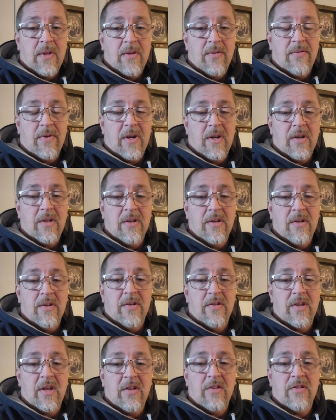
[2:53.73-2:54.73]
If I can
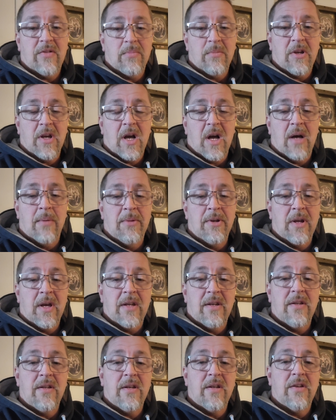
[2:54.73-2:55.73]
take some common
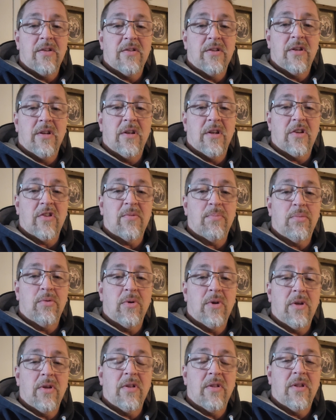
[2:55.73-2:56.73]
ideas and
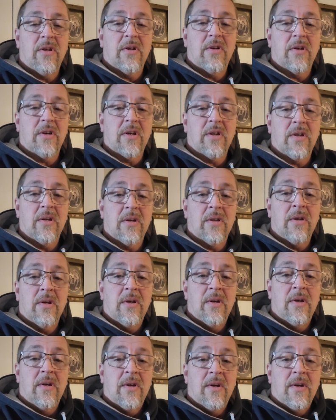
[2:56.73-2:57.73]
exploit
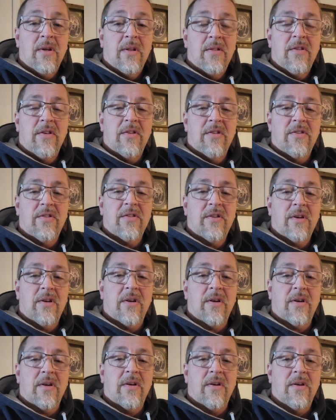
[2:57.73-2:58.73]
this
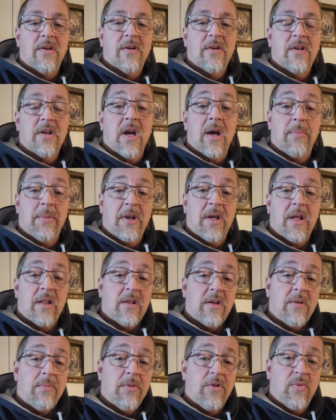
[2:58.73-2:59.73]

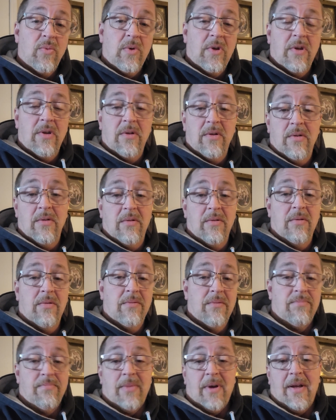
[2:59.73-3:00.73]
commonality between
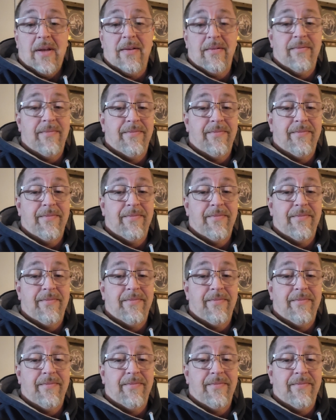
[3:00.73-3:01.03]
my